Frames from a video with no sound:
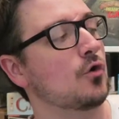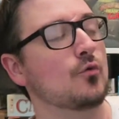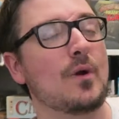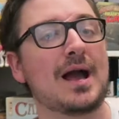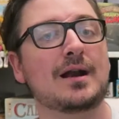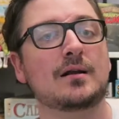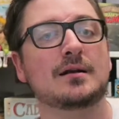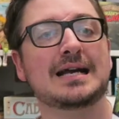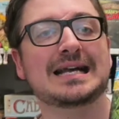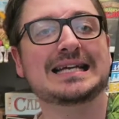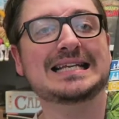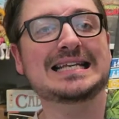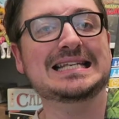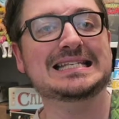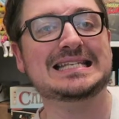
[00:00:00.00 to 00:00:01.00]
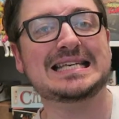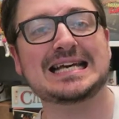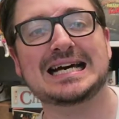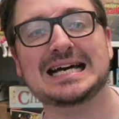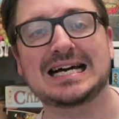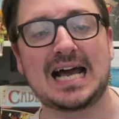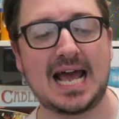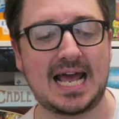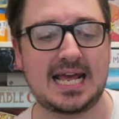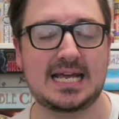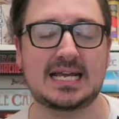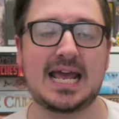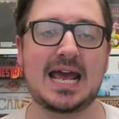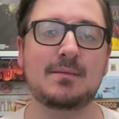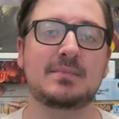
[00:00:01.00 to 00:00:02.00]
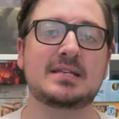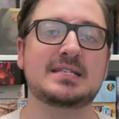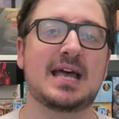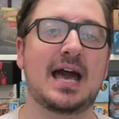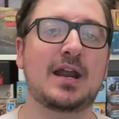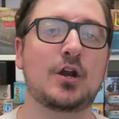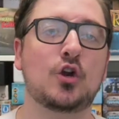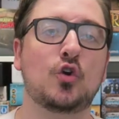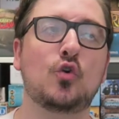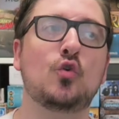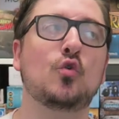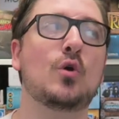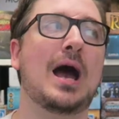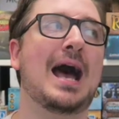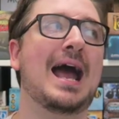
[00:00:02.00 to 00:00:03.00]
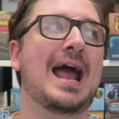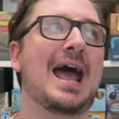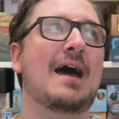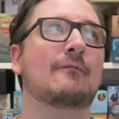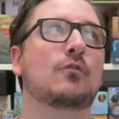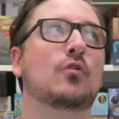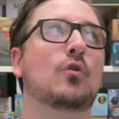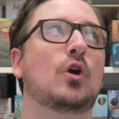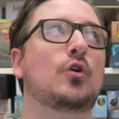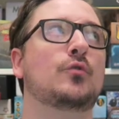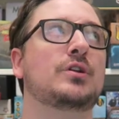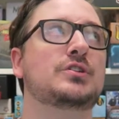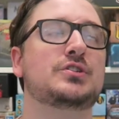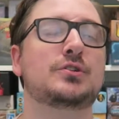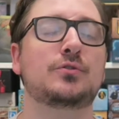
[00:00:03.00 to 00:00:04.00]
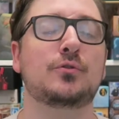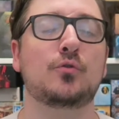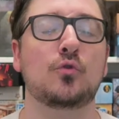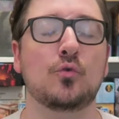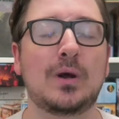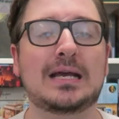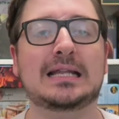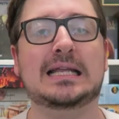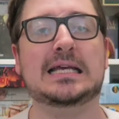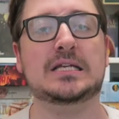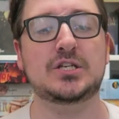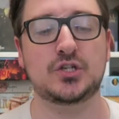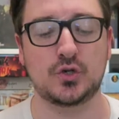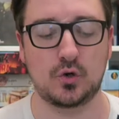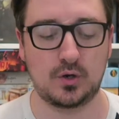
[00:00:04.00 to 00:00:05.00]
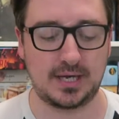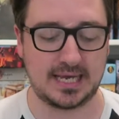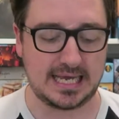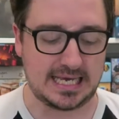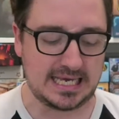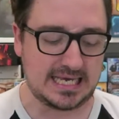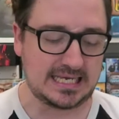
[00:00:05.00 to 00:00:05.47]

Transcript: Rainer Knizia, a game designer who I have grown to greatly enjoy